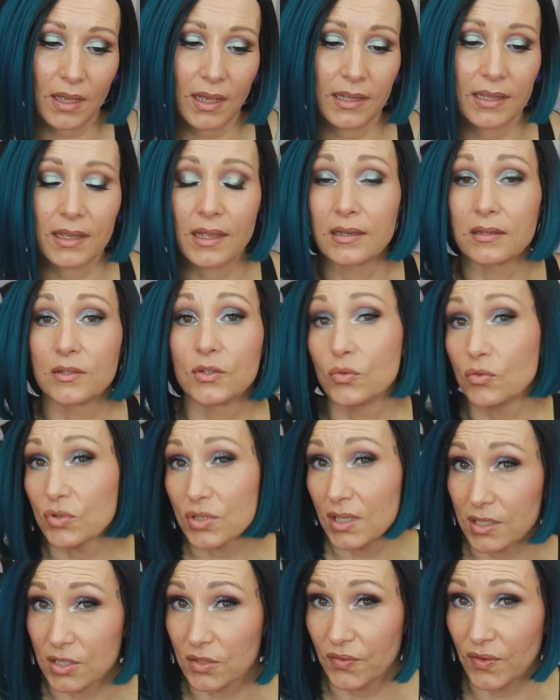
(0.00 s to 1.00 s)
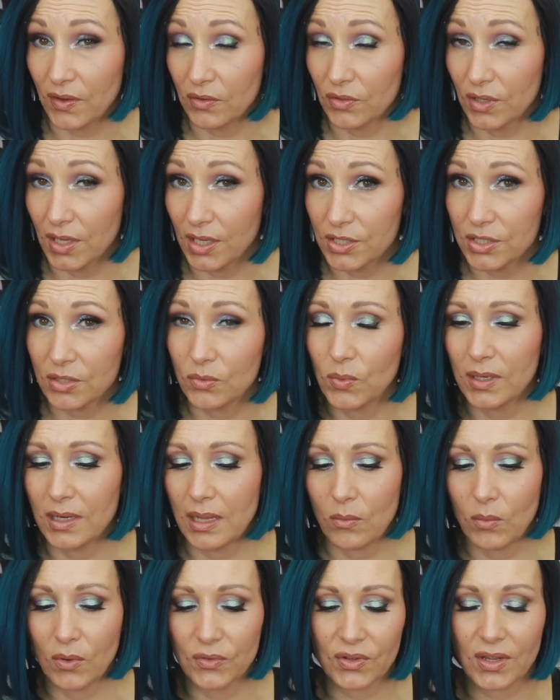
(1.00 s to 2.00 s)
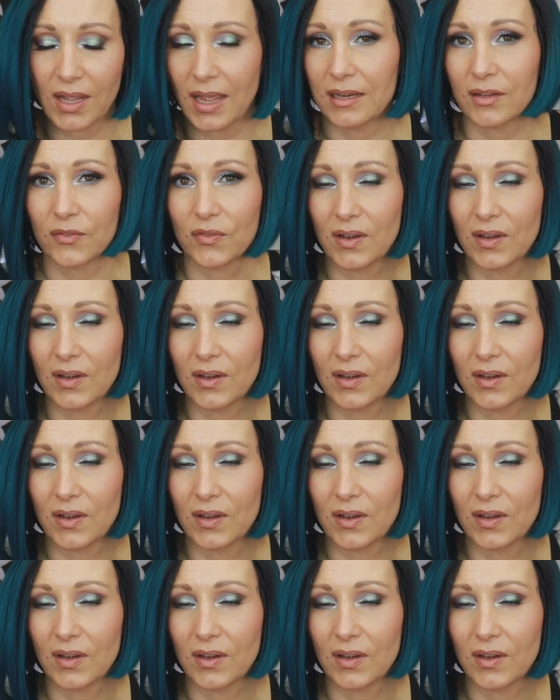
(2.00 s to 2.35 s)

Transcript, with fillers: I can use it as a foundation when I want kind